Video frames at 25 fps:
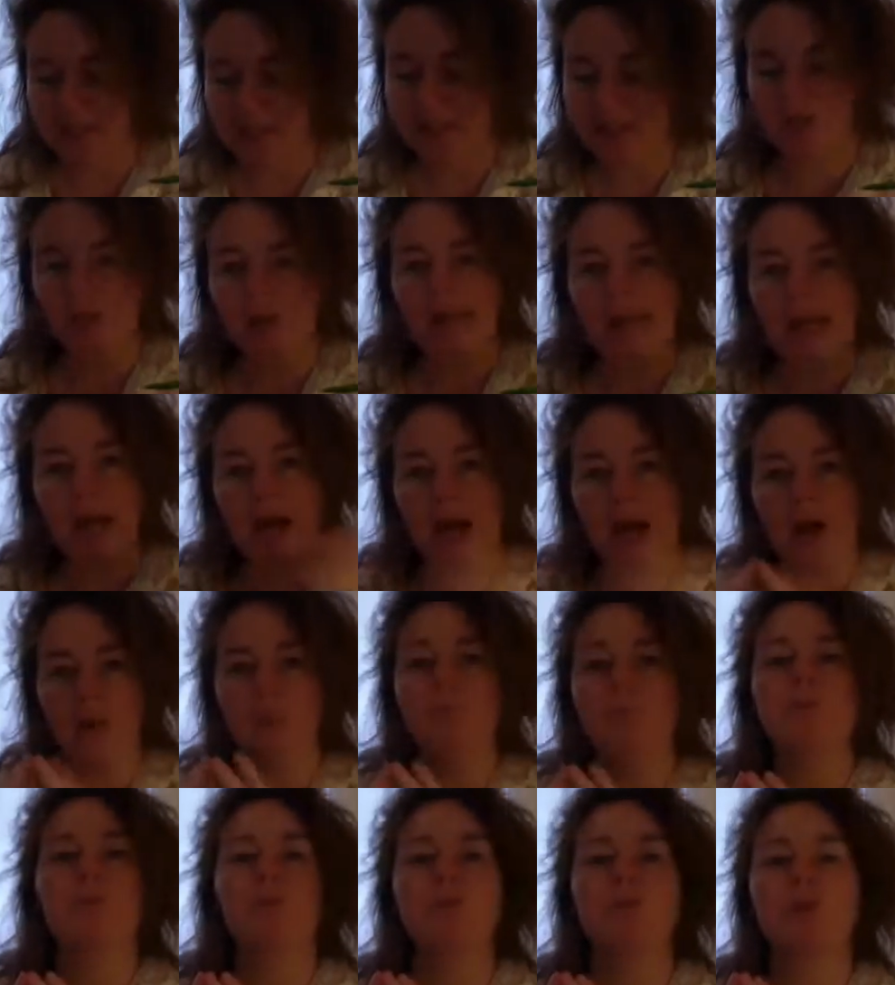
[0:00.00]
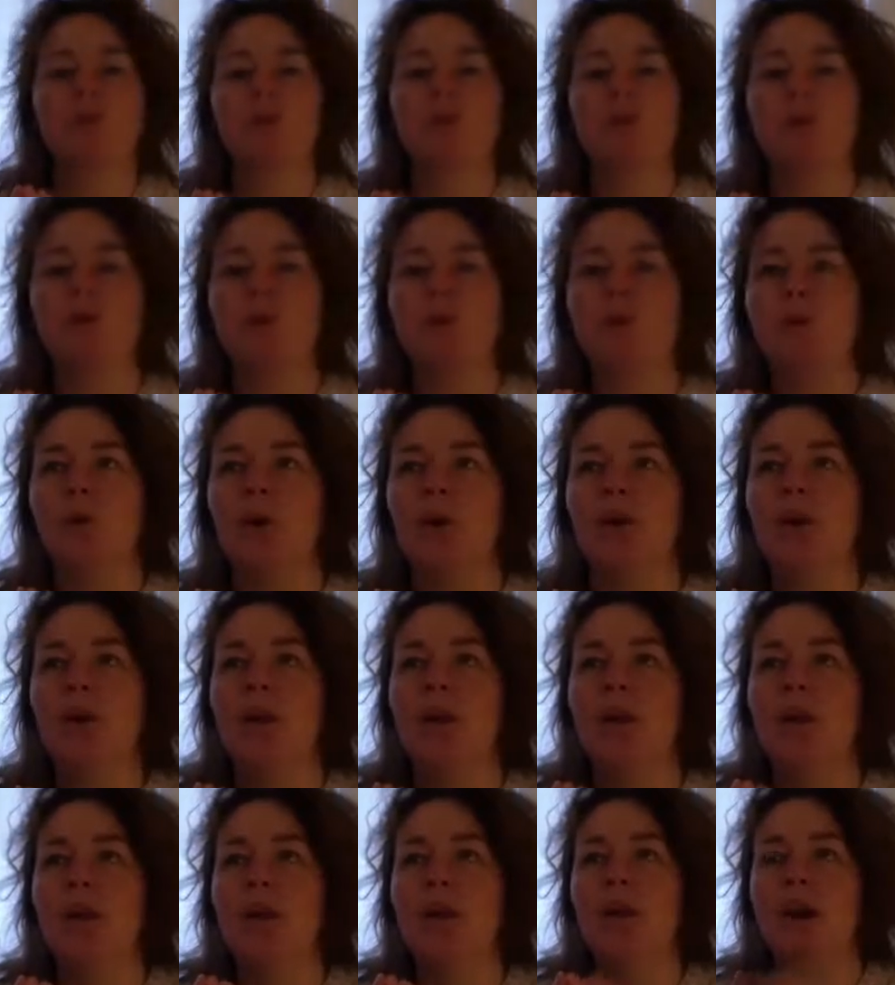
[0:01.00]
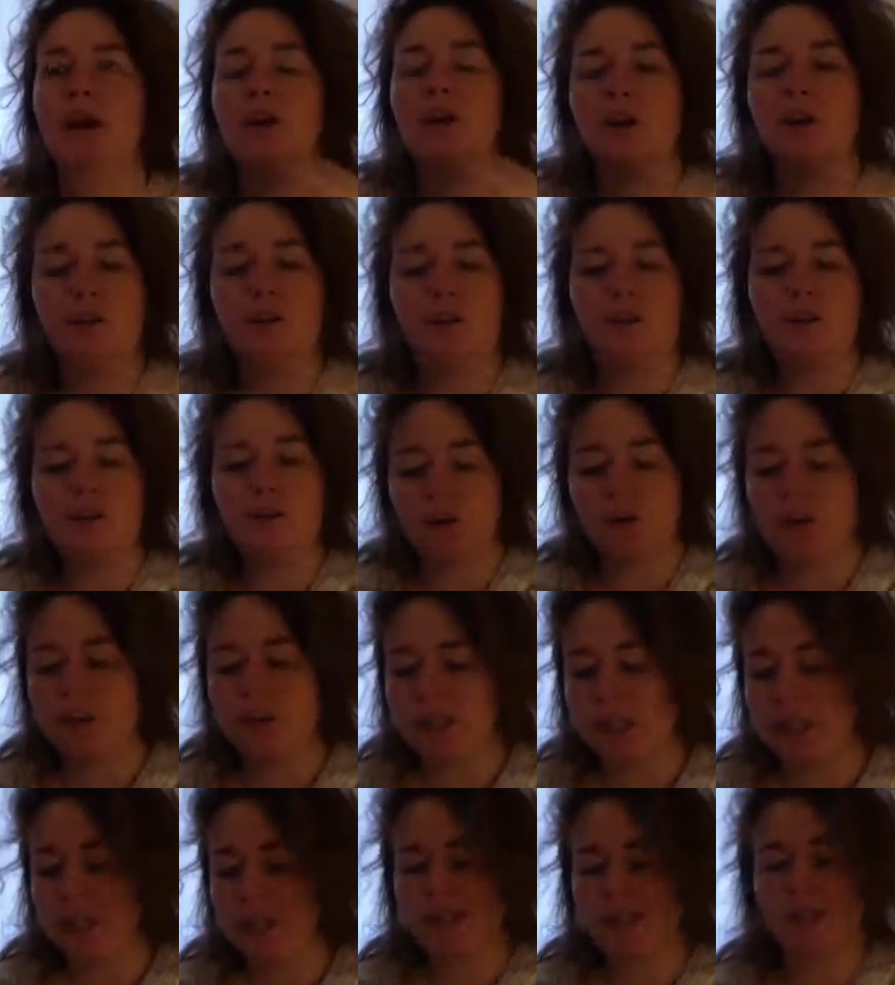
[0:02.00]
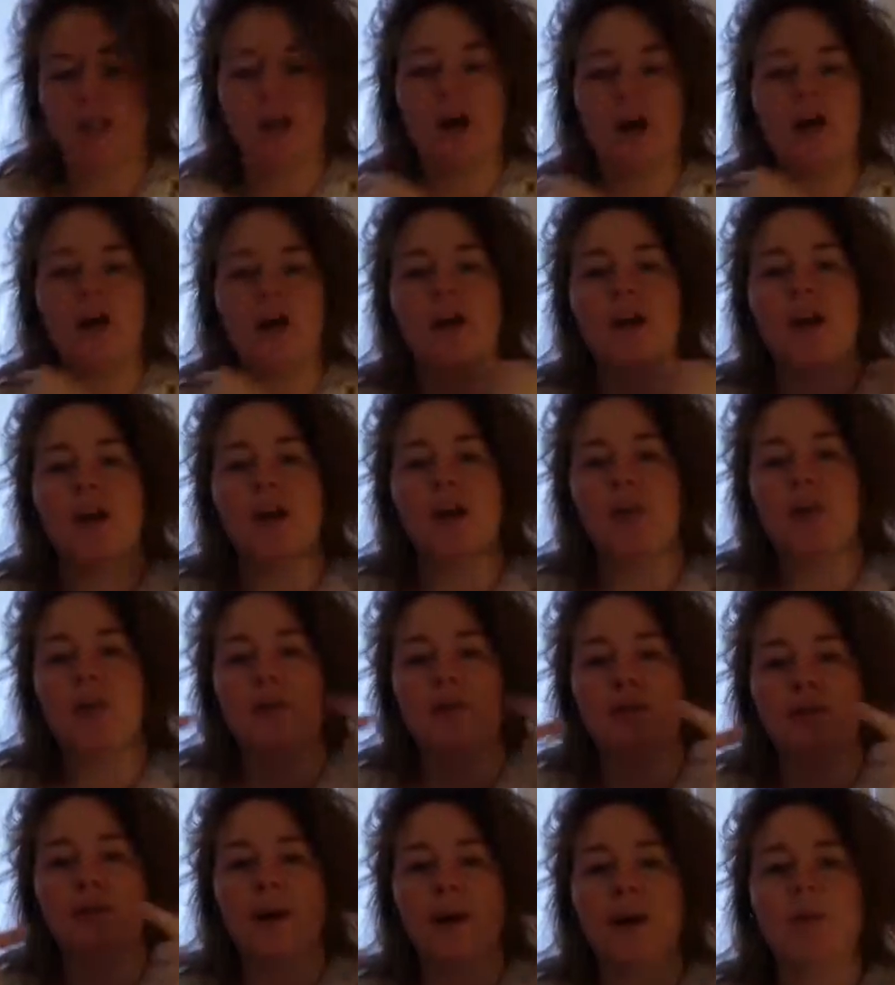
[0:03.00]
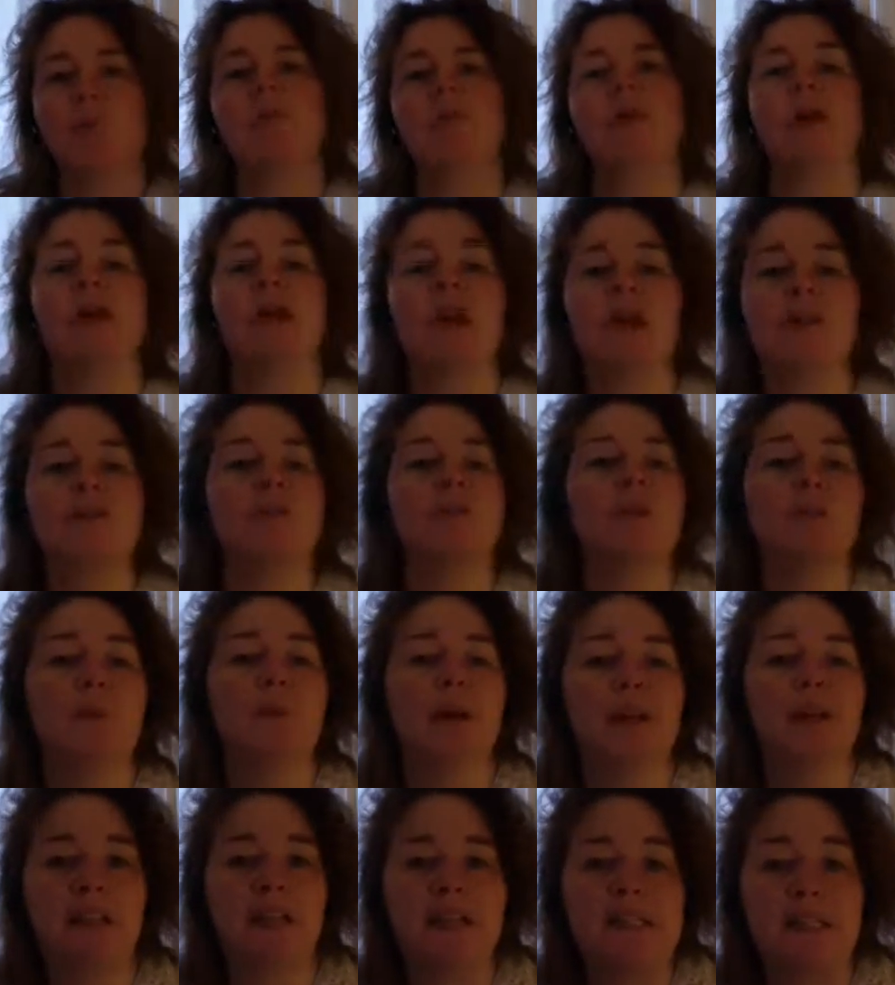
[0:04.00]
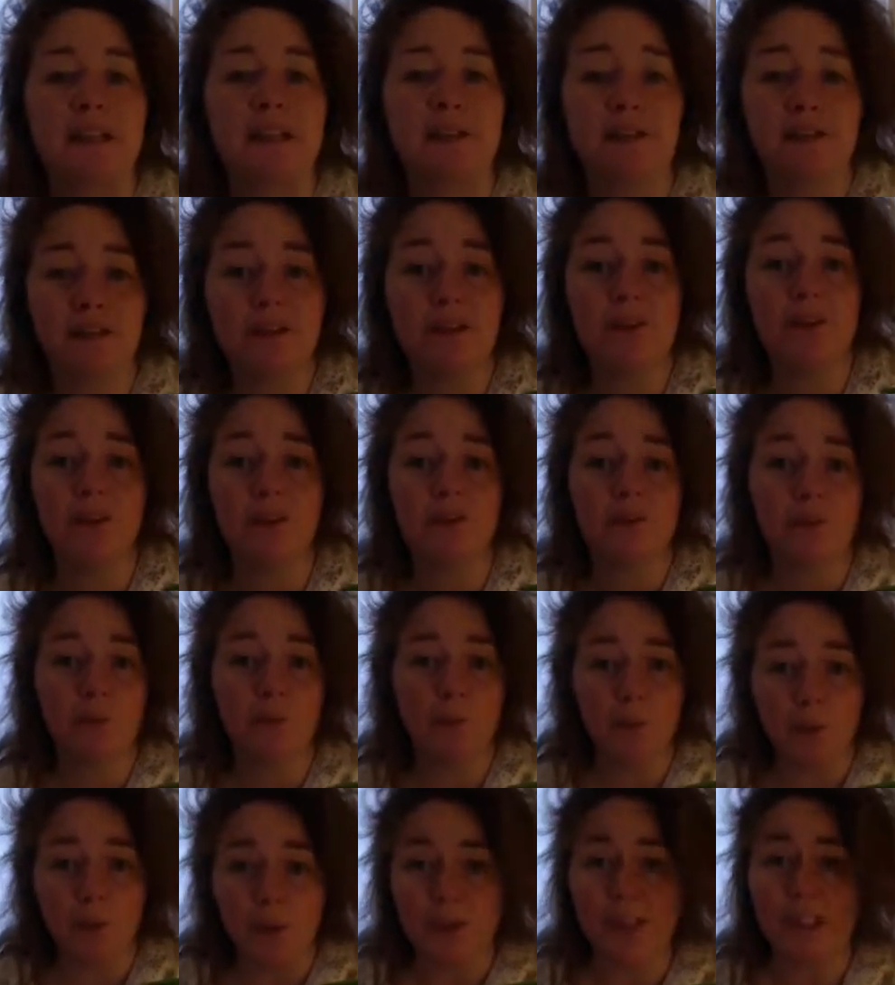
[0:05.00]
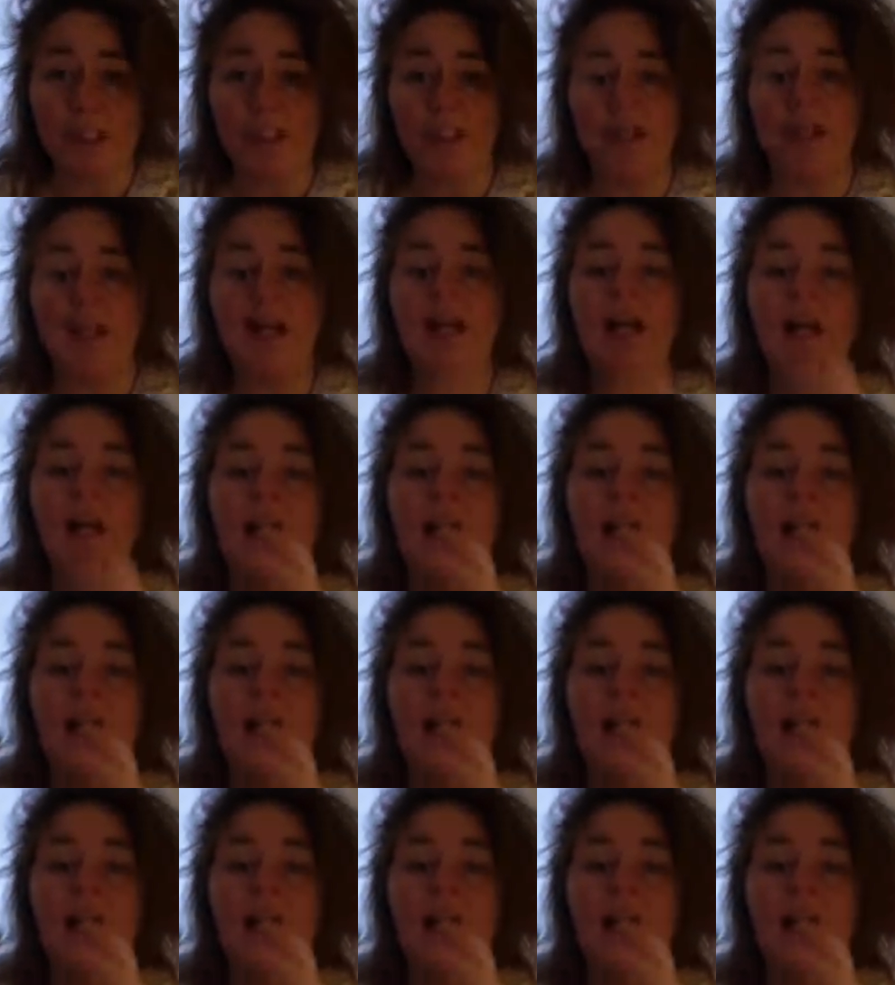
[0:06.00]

It really helps to that crisscrossing scenario throughout the electromagnetic field of your body.